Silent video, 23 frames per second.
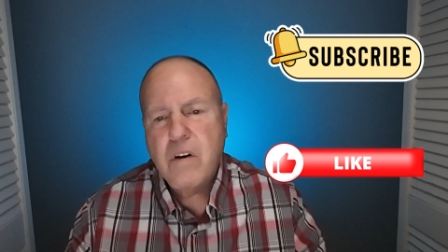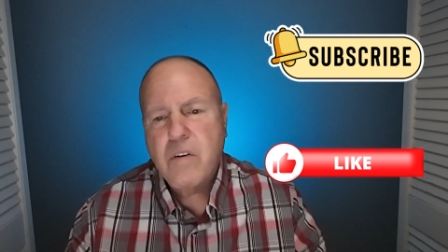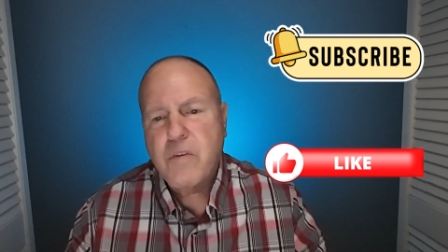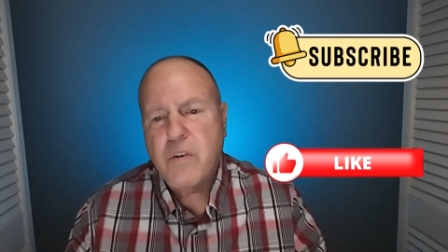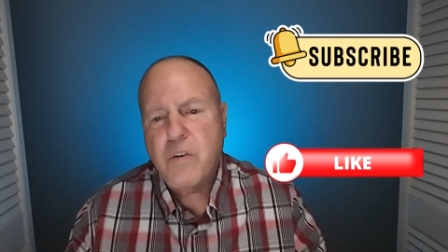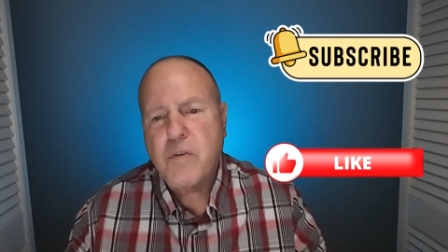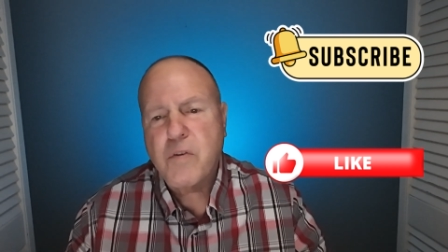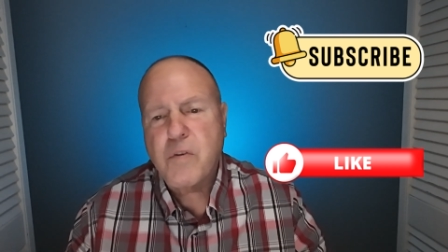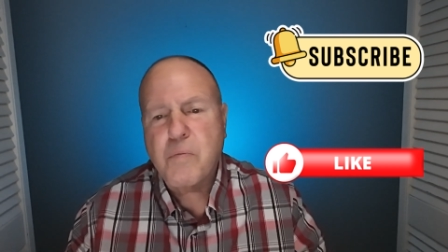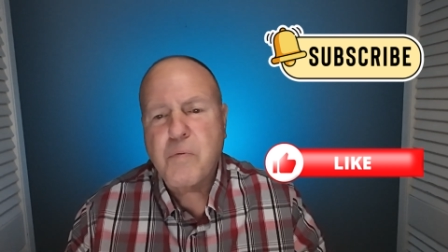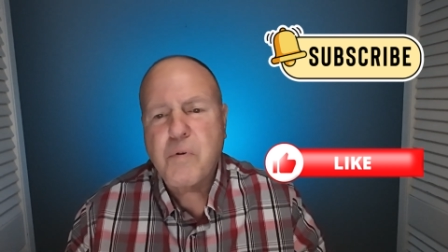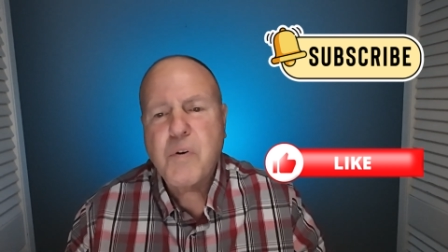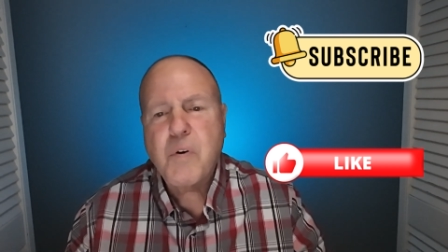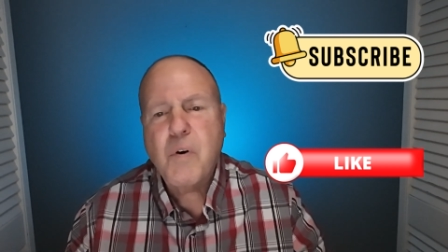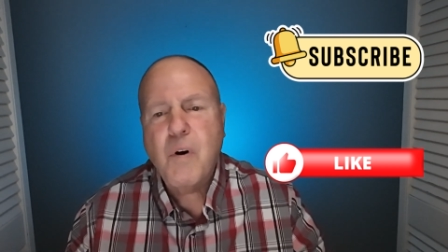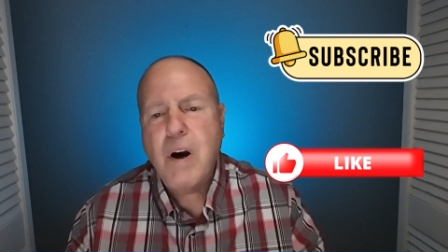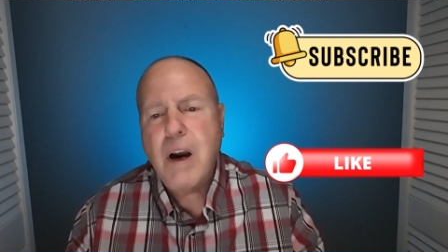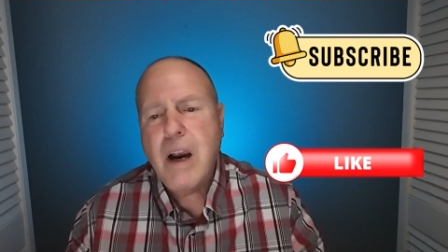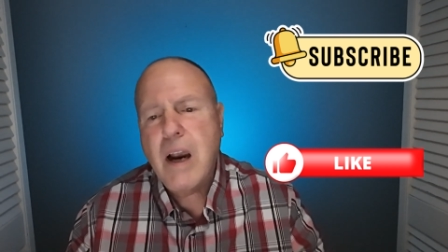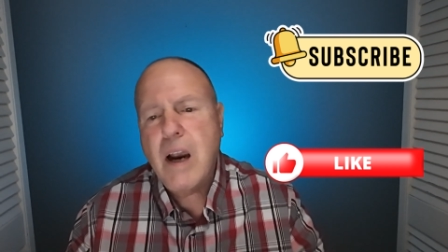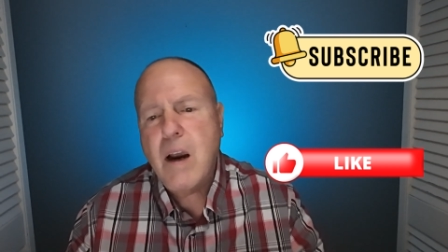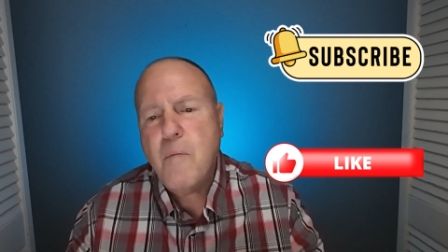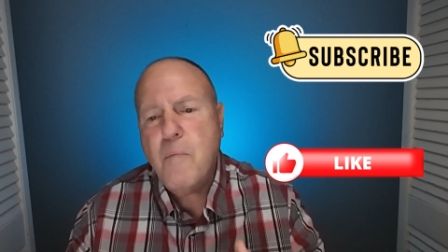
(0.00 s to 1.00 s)
So
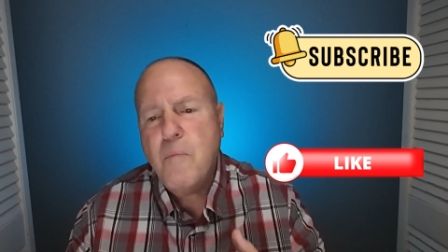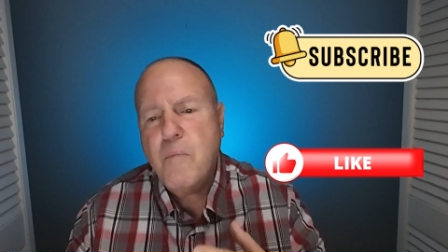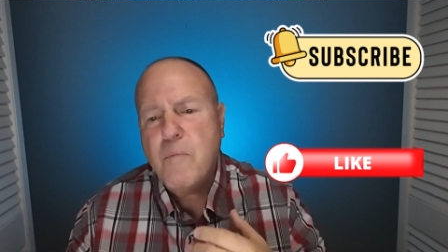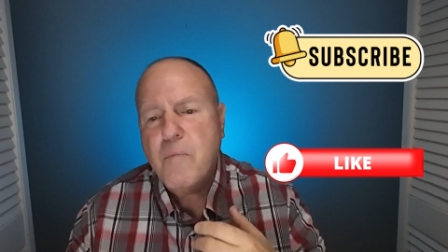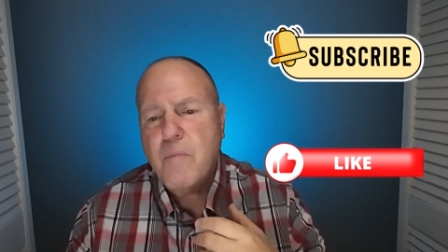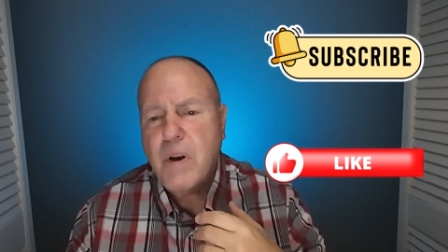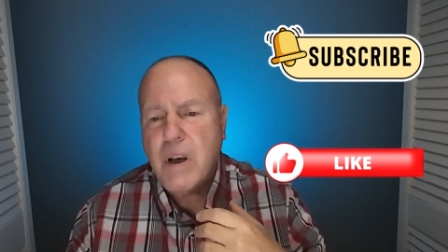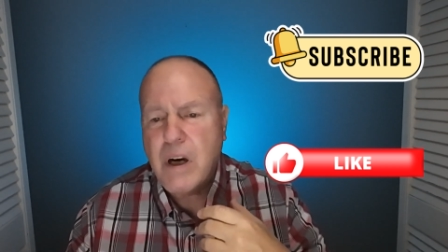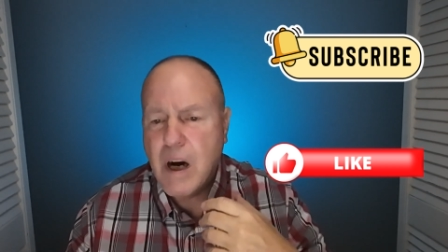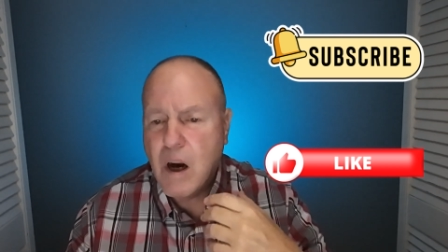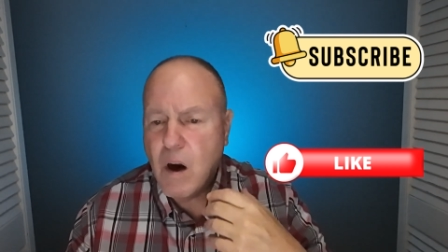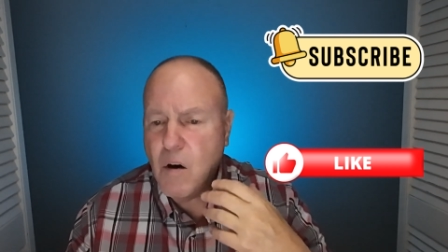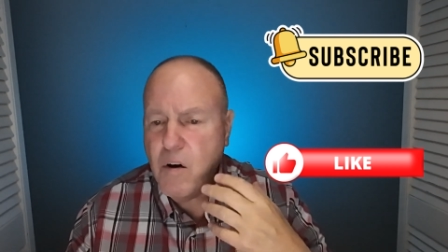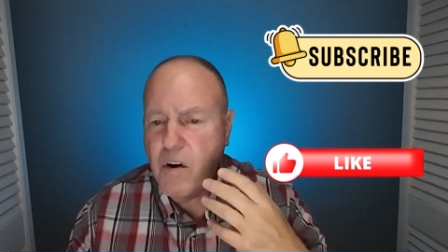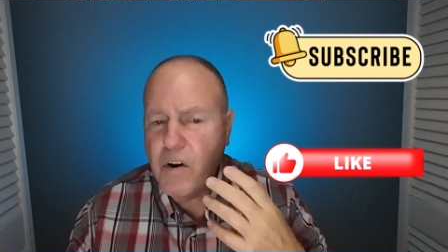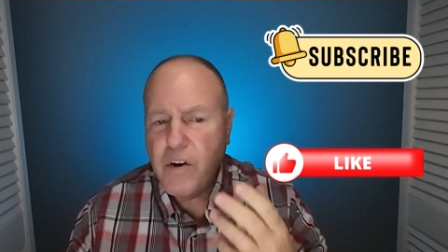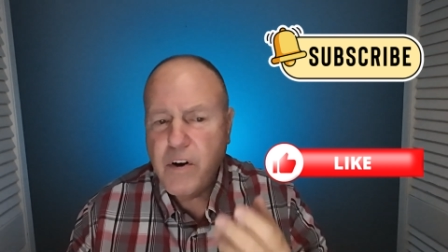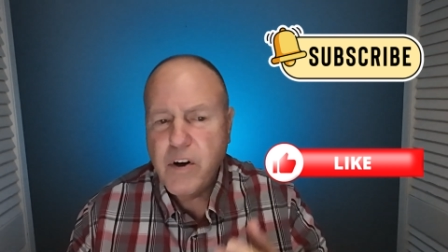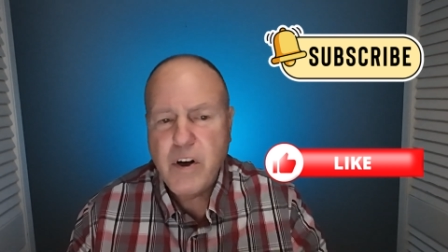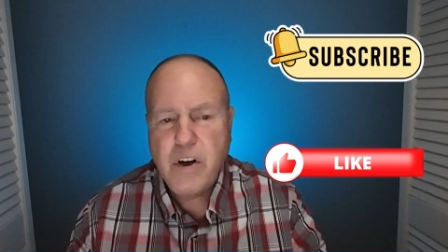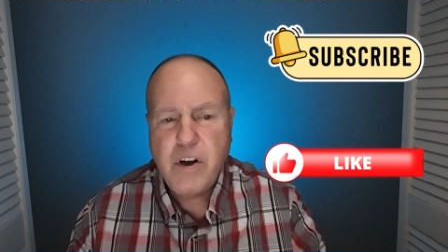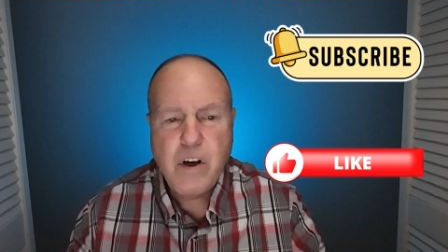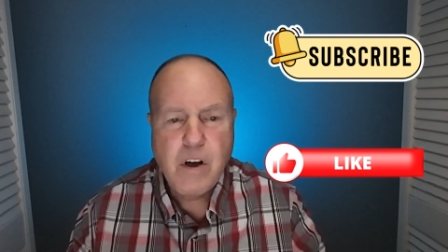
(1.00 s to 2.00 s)
subscribe and I'll
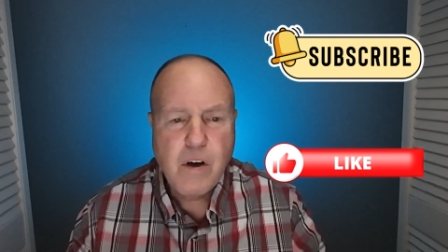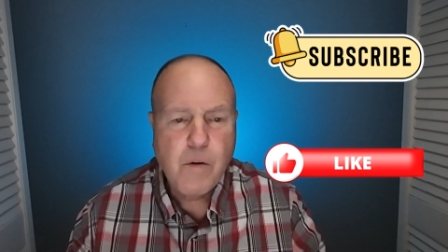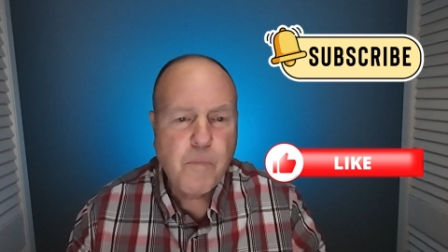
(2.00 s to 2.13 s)
continue